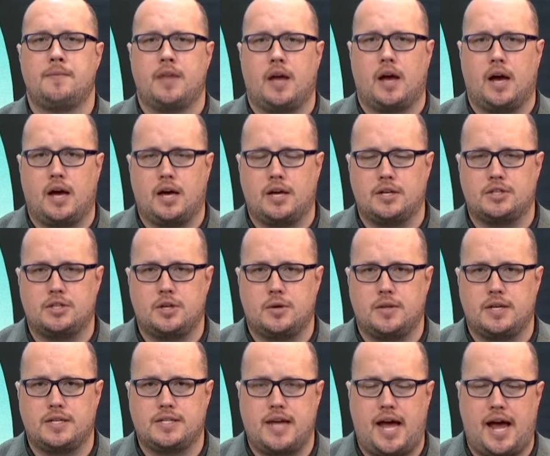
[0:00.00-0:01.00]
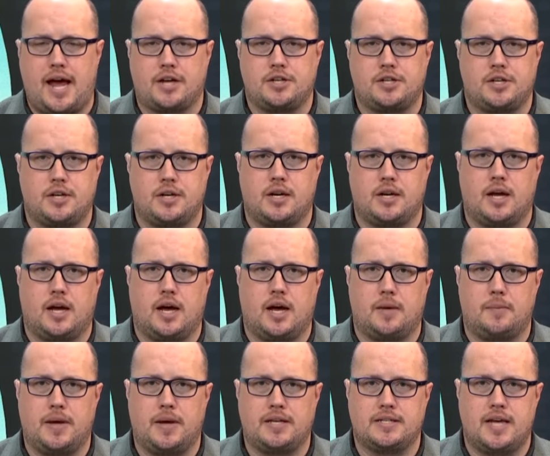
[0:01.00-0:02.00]
Uh, so this action
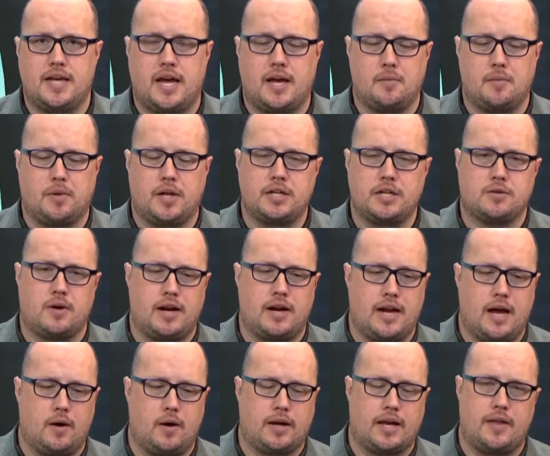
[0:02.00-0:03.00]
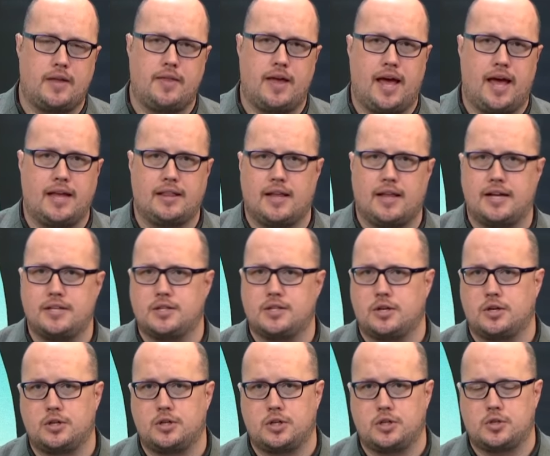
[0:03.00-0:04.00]
uh, being taken place right now, again, the headlines
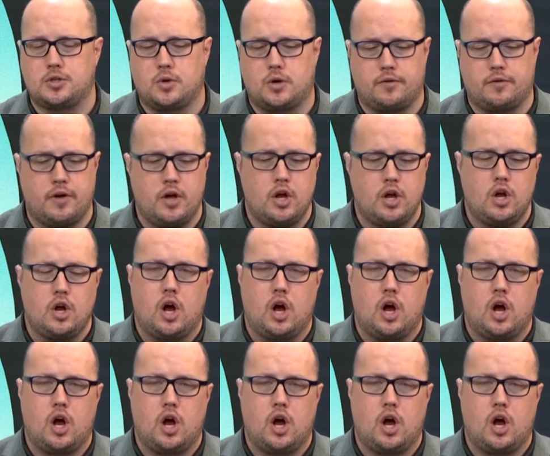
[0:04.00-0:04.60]
that are just sort of